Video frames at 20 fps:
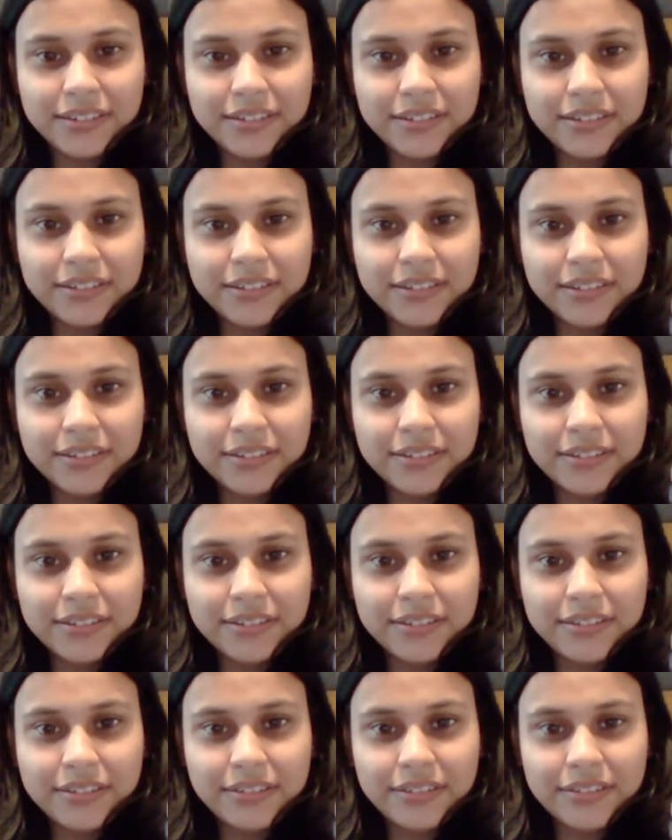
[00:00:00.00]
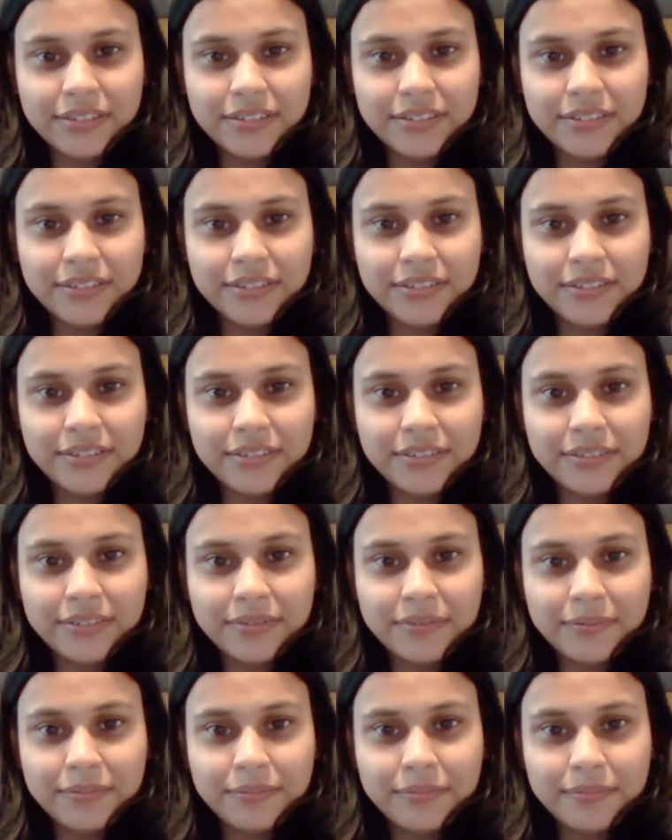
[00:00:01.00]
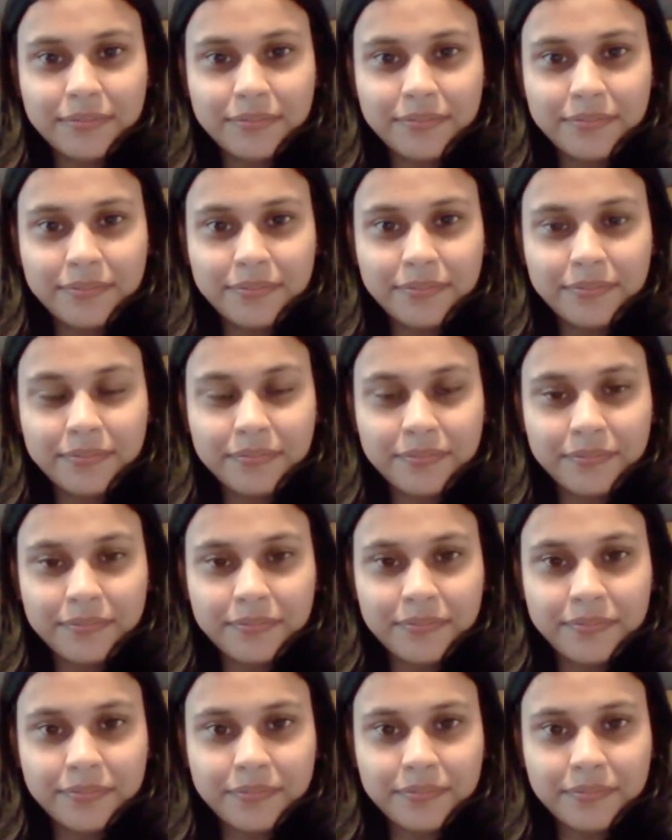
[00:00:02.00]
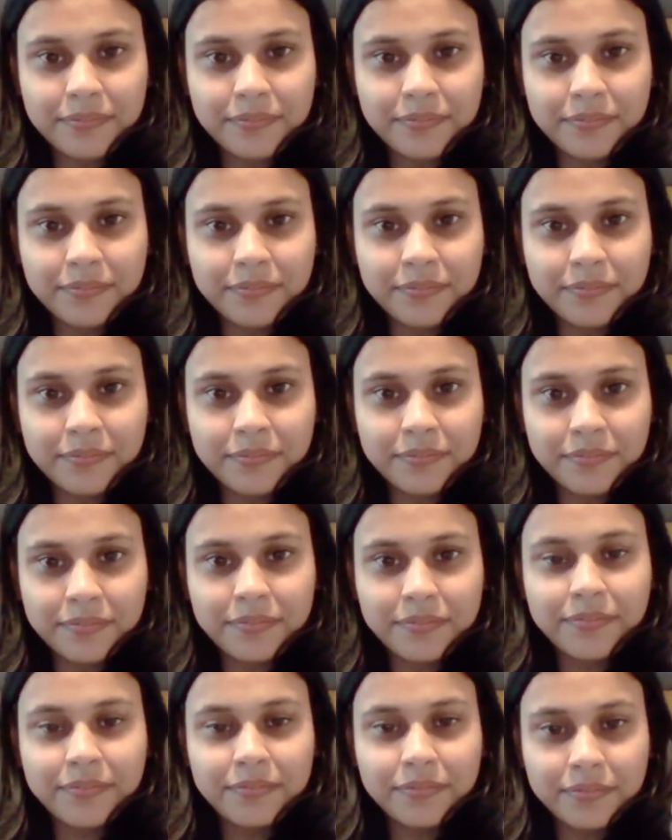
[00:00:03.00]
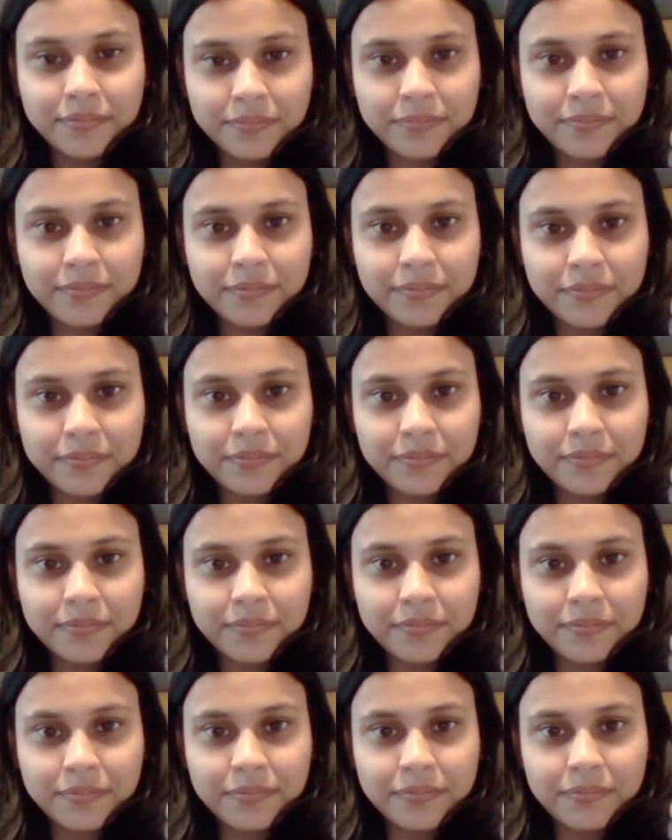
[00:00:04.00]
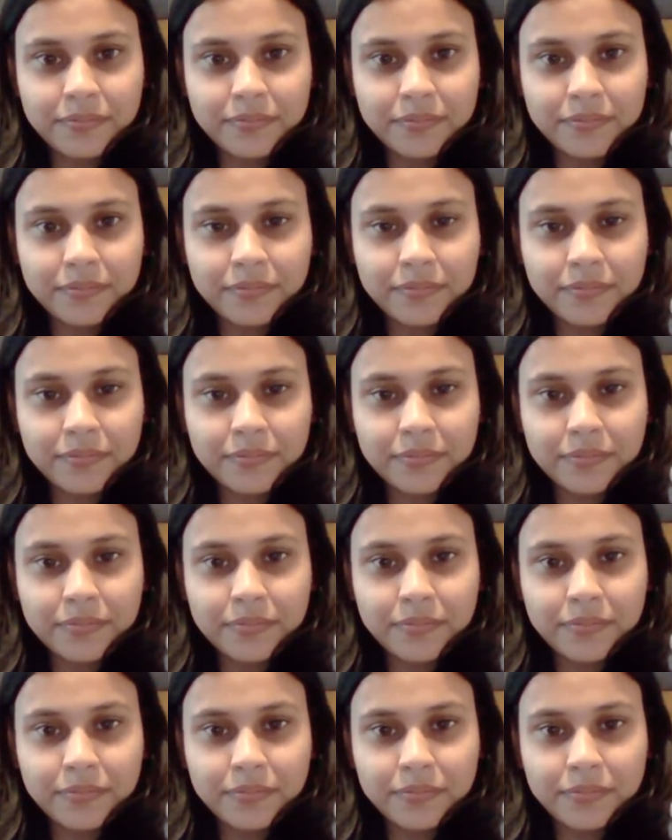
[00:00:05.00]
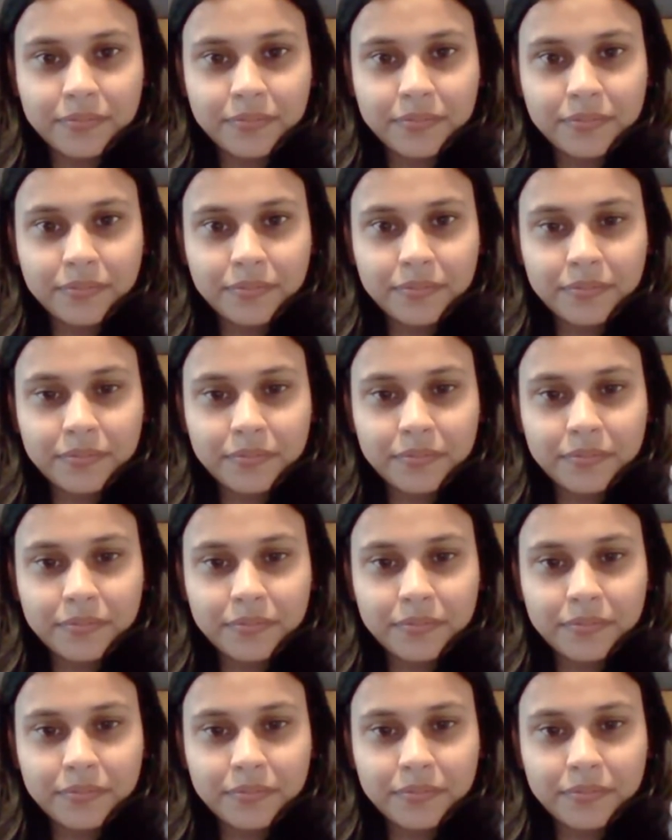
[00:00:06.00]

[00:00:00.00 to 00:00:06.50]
(not speaking)